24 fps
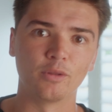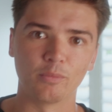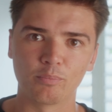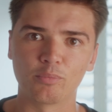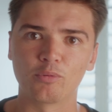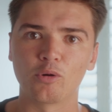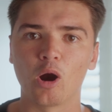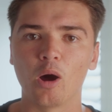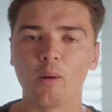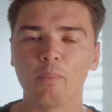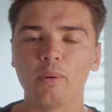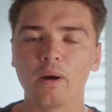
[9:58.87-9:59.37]

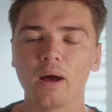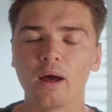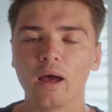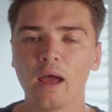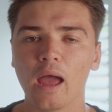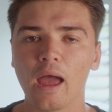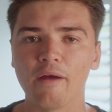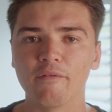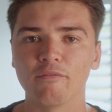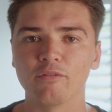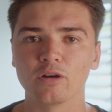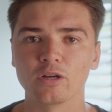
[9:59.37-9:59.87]
proper
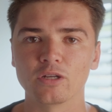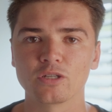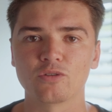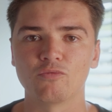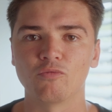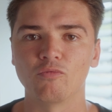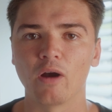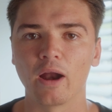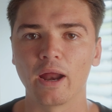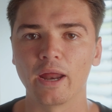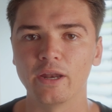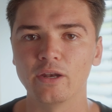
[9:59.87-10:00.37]
Everest
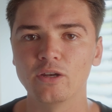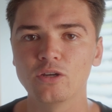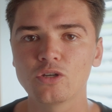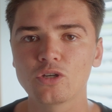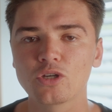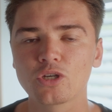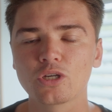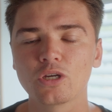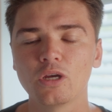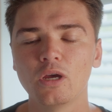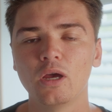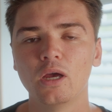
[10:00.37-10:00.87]

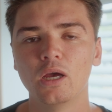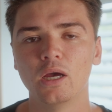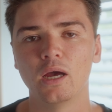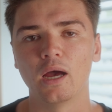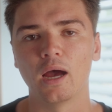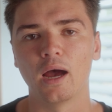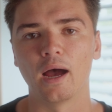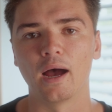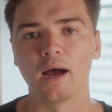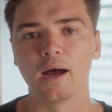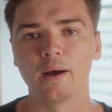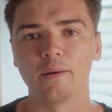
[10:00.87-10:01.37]
range,
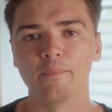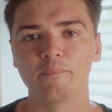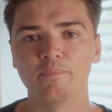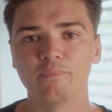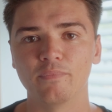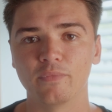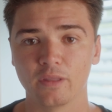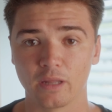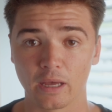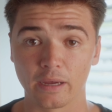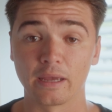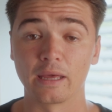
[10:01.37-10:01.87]

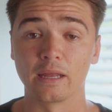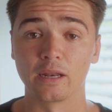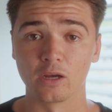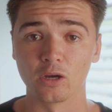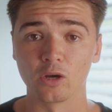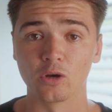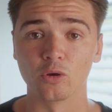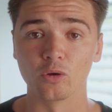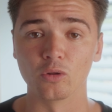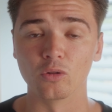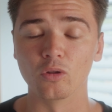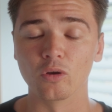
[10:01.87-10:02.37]
like getting a
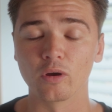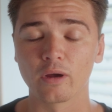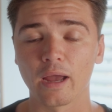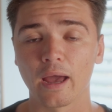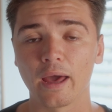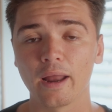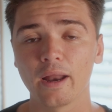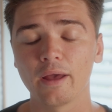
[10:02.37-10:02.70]
good look at